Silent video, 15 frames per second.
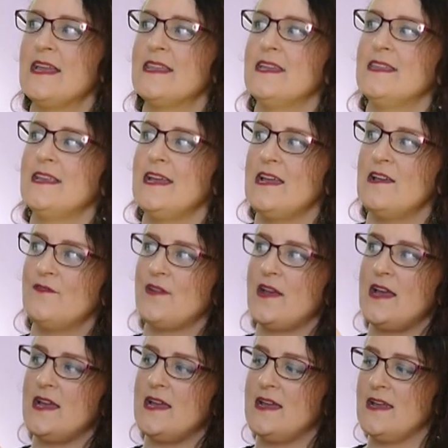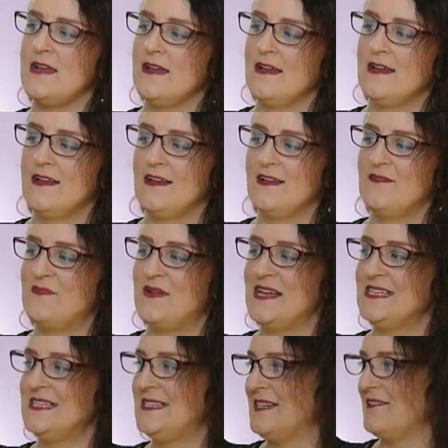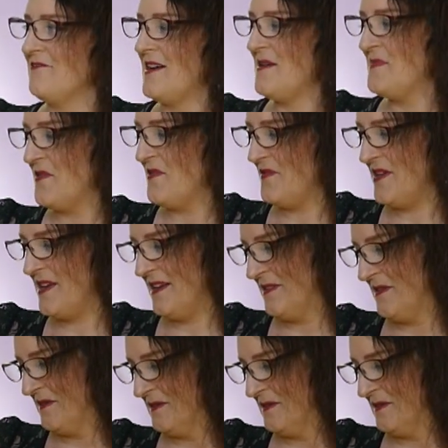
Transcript: And then they have a plastic wrap over.